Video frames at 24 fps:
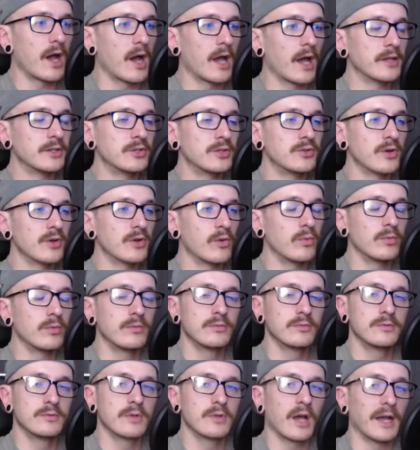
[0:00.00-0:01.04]
I
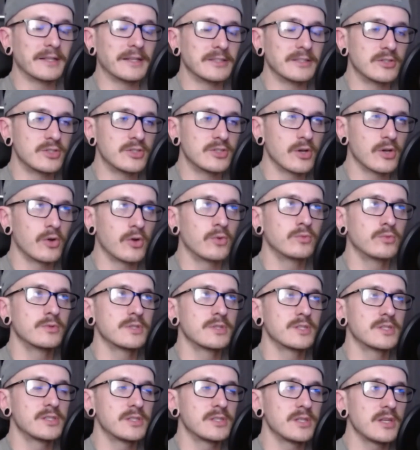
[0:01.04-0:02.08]
don't
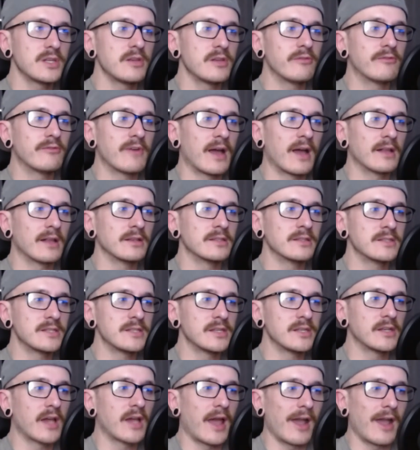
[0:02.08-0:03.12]
see
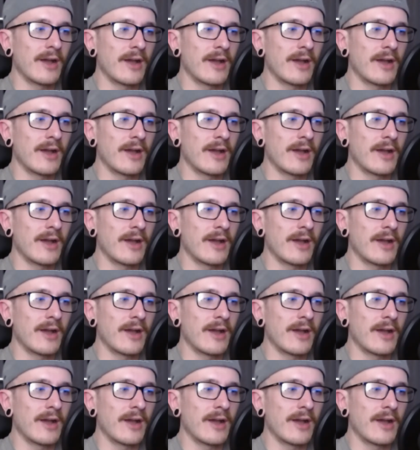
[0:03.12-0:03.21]
Valentina